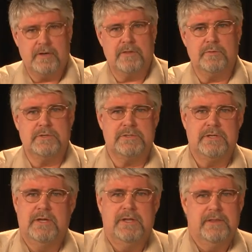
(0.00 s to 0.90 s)
in other words,
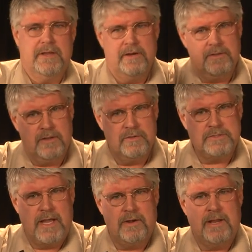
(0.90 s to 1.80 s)
the air that goes
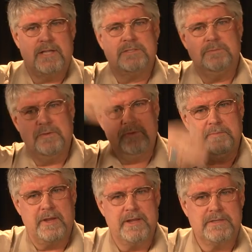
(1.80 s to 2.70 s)
out has to be
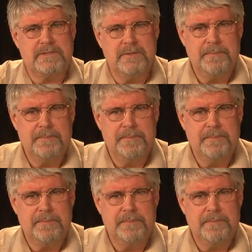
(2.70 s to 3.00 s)
replaced.